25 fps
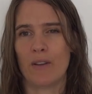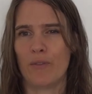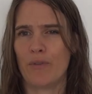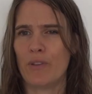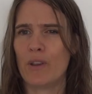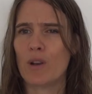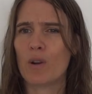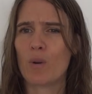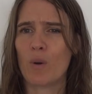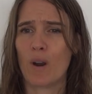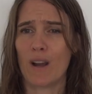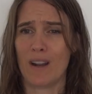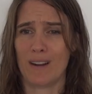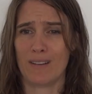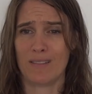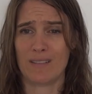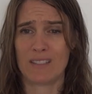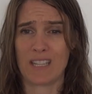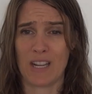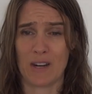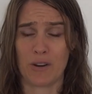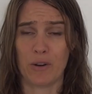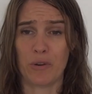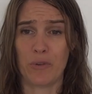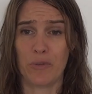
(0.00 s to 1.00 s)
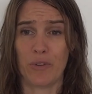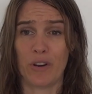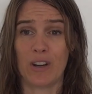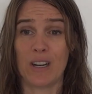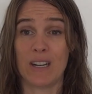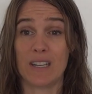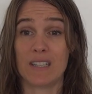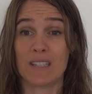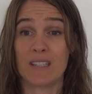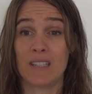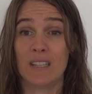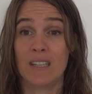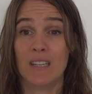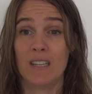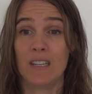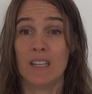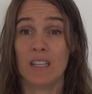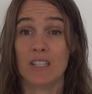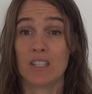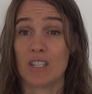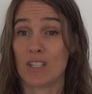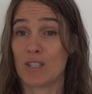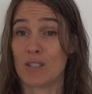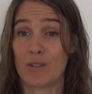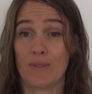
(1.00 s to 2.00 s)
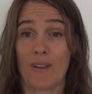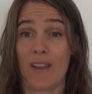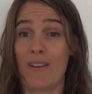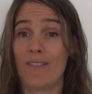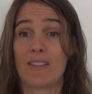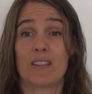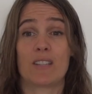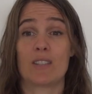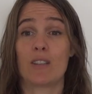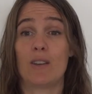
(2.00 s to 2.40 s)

I feel quite terrified just of having